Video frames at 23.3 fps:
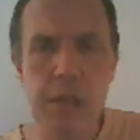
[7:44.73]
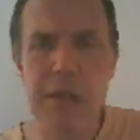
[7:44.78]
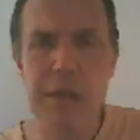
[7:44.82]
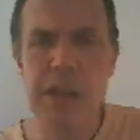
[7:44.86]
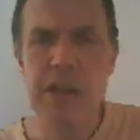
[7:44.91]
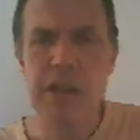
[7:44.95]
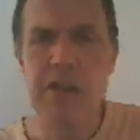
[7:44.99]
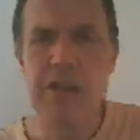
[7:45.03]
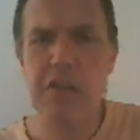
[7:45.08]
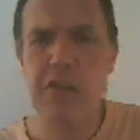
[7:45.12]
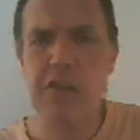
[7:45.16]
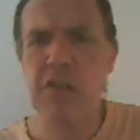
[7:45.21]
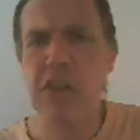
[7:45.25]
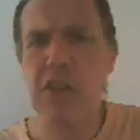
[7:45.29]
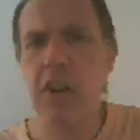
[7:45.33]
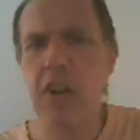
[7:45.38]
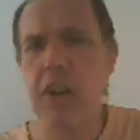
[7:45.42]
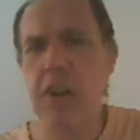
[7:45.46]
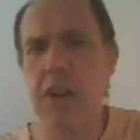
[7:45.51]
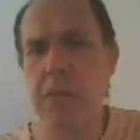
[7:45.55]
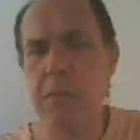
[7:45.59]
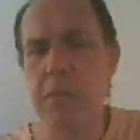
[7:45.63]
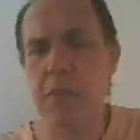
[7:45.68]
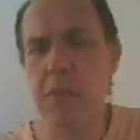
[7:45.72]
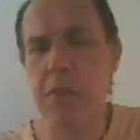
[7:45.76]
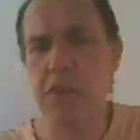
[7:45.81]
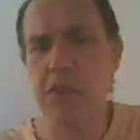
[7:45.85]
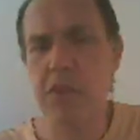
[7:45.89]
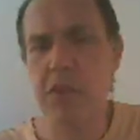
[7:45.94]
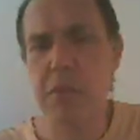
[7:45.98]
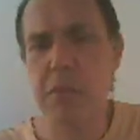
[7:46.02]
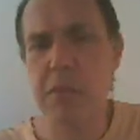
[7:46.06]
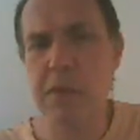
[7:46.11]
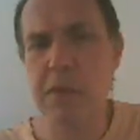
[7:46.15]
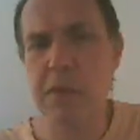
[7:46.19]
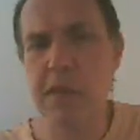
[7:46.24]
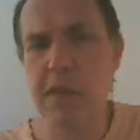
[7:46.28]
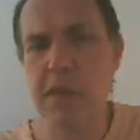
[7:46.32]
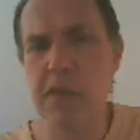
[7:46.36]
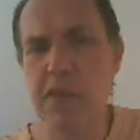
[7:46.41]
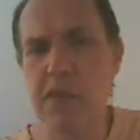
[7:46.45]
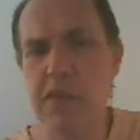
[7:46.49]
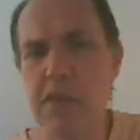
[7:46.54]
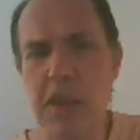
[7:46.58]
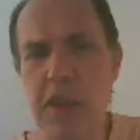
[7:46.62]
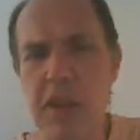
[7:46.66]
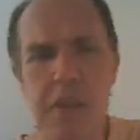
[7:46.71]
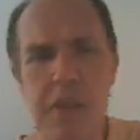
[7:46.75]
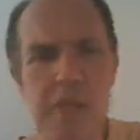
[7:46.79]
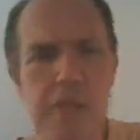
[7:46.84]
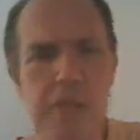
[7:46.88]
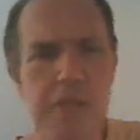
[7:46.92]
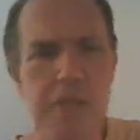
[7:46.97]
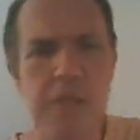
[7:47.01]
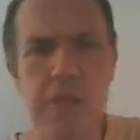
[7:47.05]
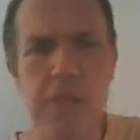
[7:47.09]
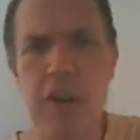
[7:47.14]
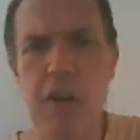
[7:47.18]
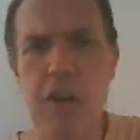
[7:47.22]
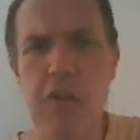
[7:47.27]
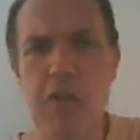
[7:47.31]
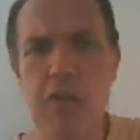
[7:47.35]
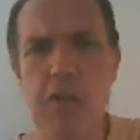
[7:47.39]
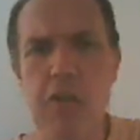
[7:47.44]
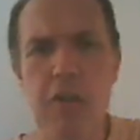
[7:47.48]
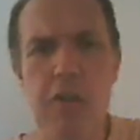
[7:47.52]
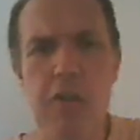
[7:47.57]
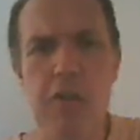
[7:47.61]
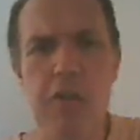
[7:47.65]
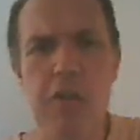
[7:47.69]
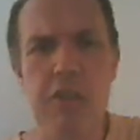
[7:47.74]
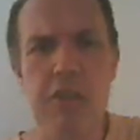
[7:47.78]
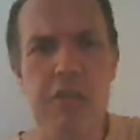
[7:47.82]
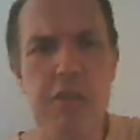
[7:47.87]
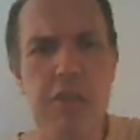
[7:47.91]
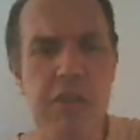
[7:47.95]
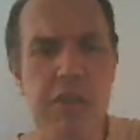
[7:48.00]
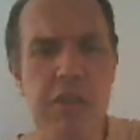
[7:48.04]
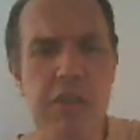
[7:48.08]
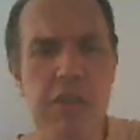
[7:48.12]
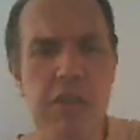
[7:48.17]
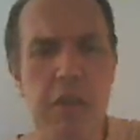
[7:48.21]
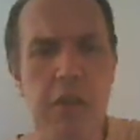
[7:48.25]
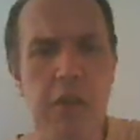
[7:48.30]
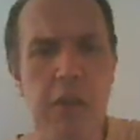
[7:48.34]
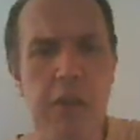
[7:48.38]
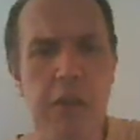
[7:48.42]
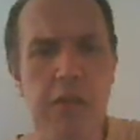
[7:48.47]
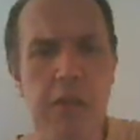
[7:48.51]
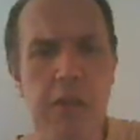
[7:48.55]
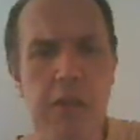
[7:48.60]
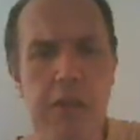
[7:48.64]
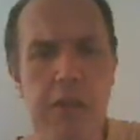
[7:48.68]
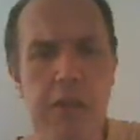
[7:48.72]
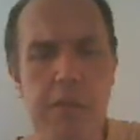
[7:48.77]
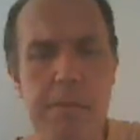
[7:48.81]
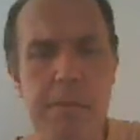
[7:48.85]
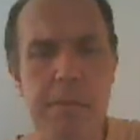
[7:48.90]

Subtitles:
because I am assuming that you have no knowledge whatsoever.